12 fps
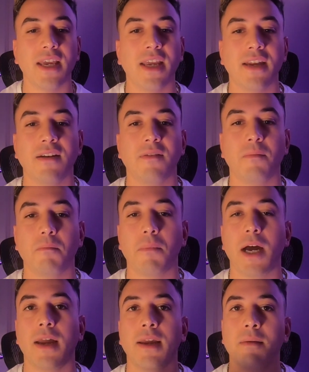And
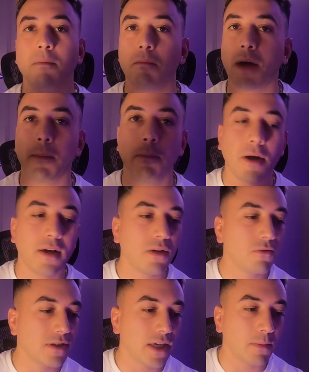my buddy
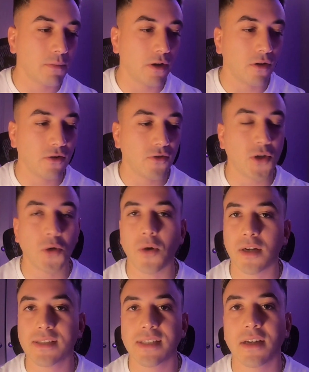was like, bro, you don't
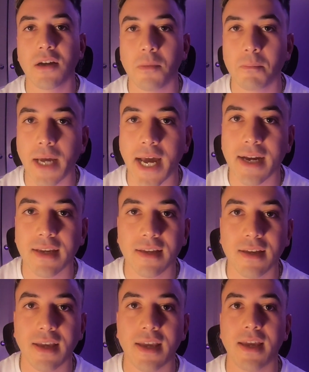want us to come
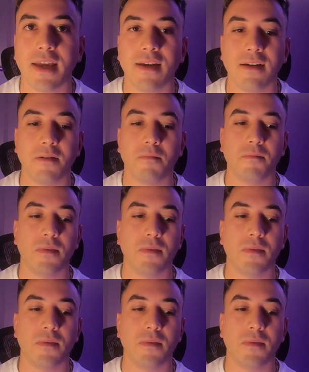back and